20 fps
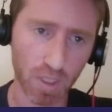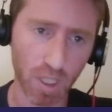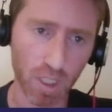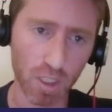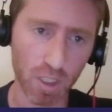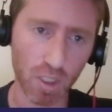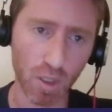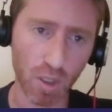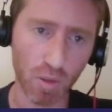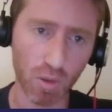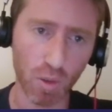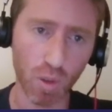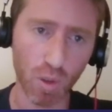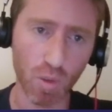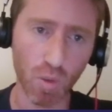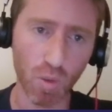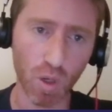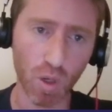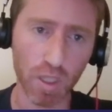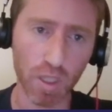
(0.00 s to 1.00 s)
so do
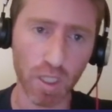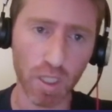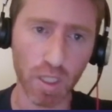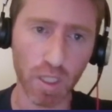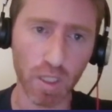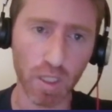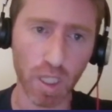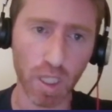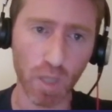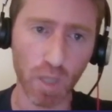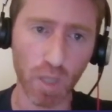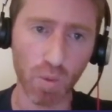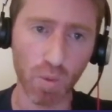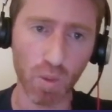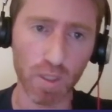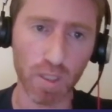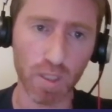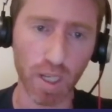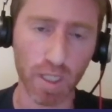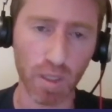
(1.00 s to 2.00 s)
quality
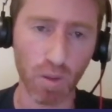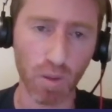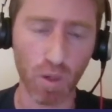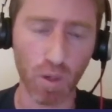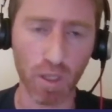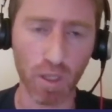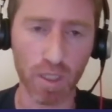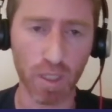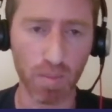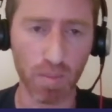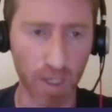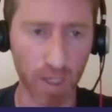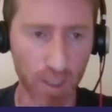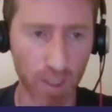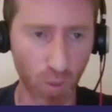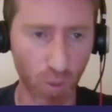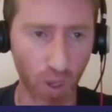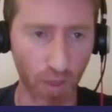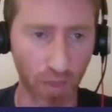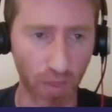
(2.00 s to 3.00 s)
equals item quality
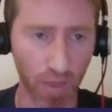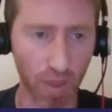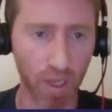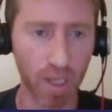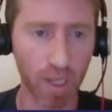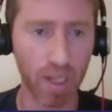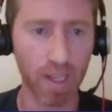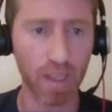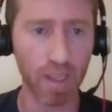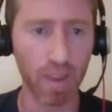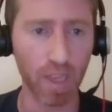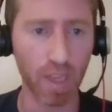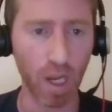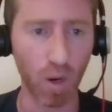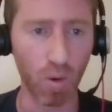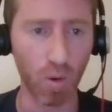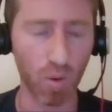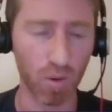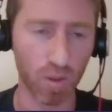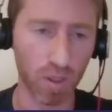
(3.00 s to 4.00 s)
plus 1.
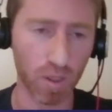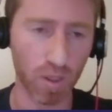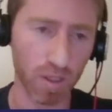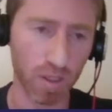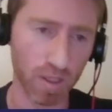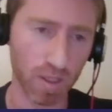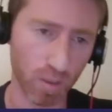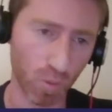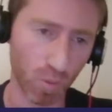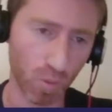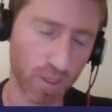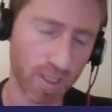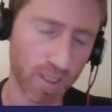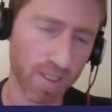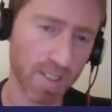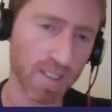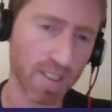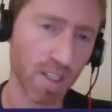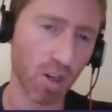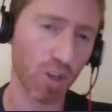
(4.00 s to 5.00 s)
Now,
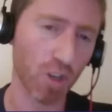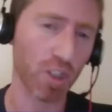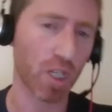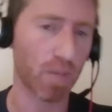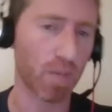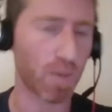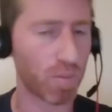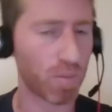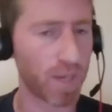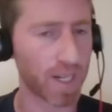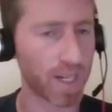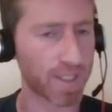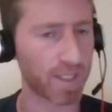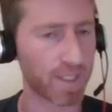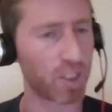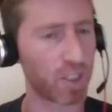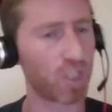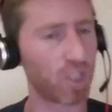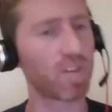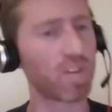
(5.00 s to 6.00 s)
this is the logic about
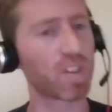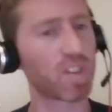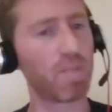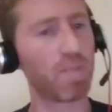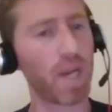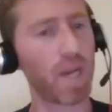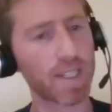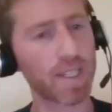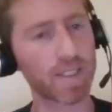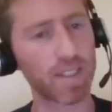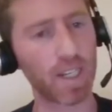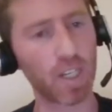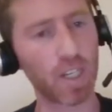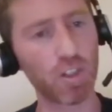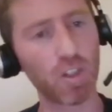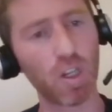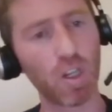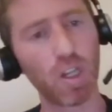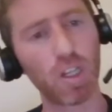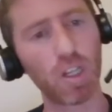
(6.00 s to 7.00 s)
backstage. If it's
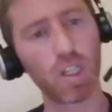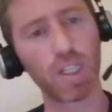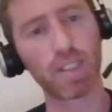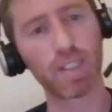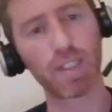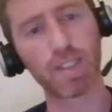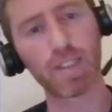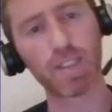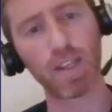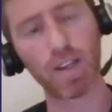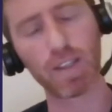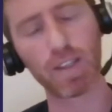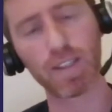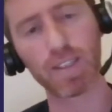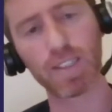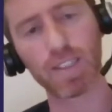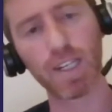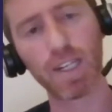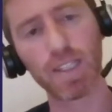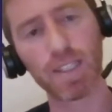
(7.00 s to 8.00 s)
backstage in this and the
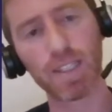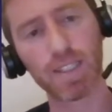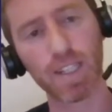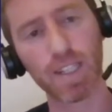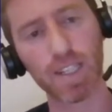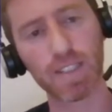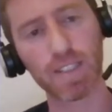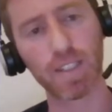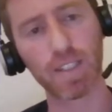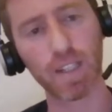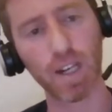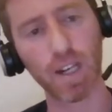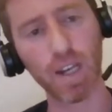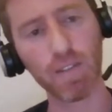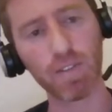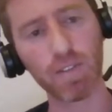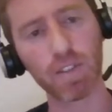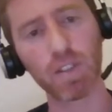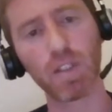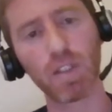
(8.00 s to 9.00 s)
selling is less than
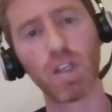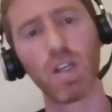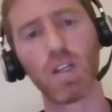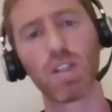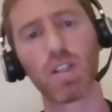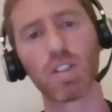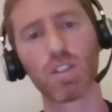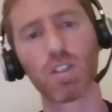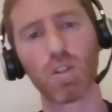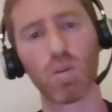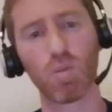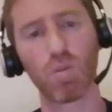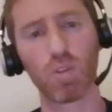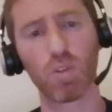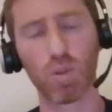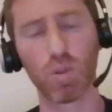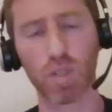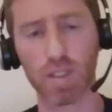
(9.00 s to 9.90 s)
11, so you can